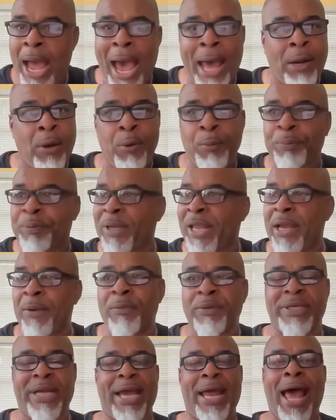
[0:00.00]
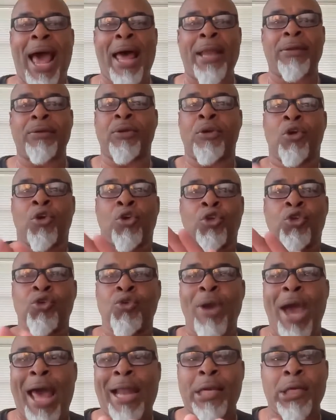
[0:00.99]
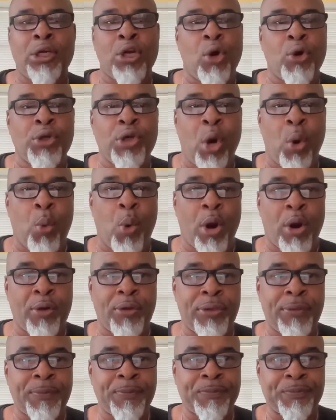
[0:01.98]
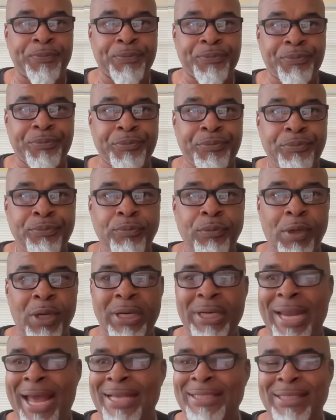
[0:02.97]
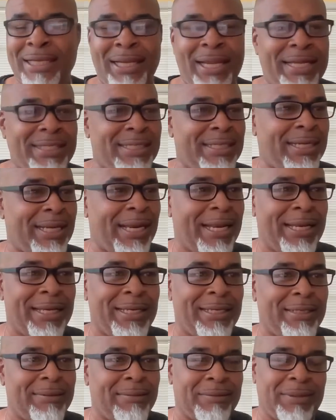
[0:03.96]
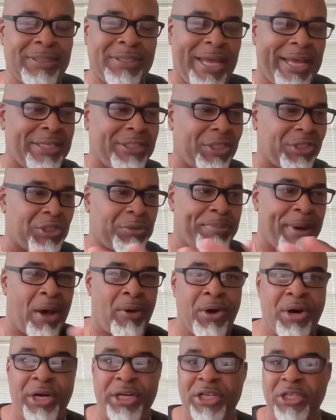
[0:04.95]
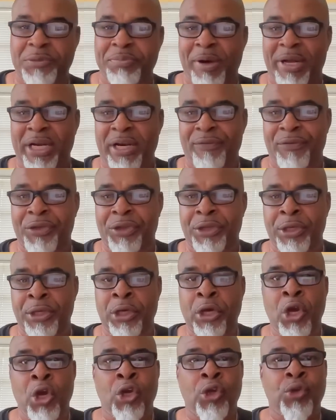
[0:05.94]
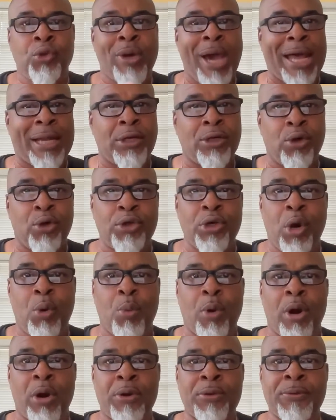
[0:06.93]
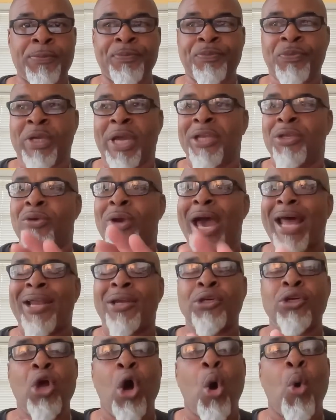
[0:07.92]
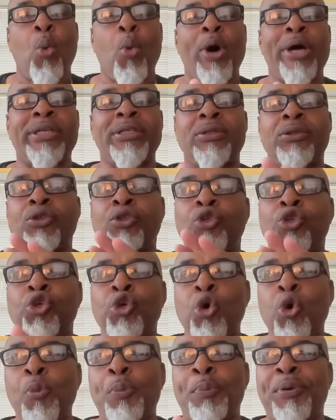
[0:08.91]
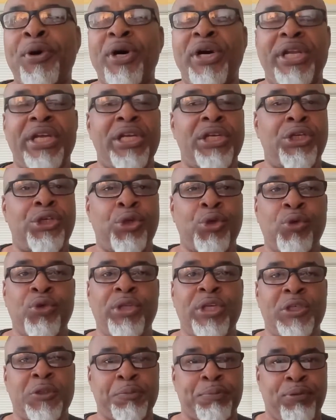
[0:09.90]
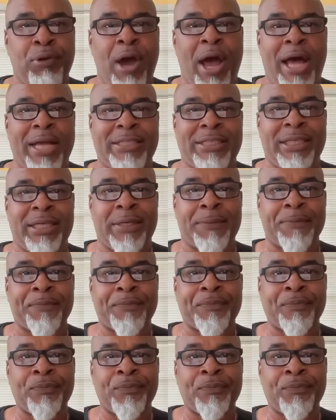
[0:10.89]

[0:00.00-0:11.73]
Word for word: I don't play with that. I you gotta know your worth. That's a lesson that it, it ain't just about honey, it's about everything. You gotta know your worth and you gotta know what you put into this project.